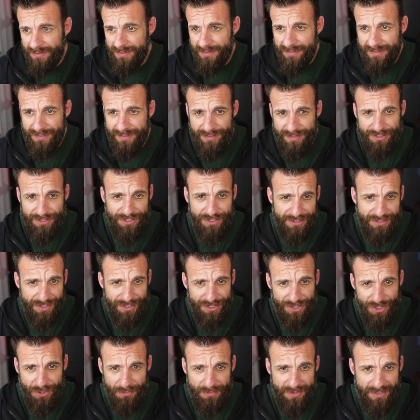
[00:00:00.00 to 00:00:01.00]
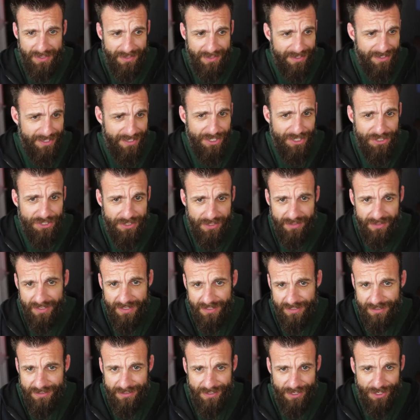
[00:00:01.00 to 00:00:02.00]
This is just a human condition.
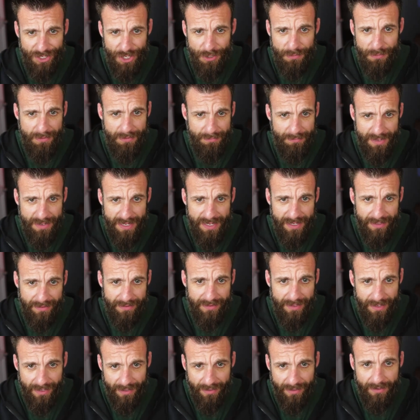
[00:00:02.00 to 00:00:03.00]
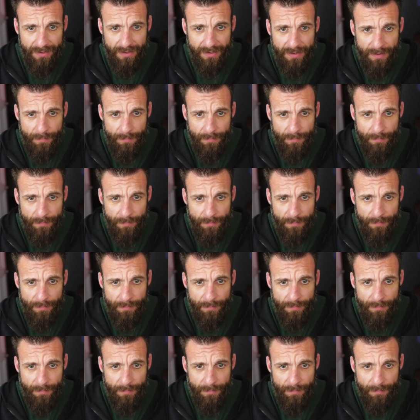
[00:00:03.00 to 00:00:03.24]
This is a human being thing.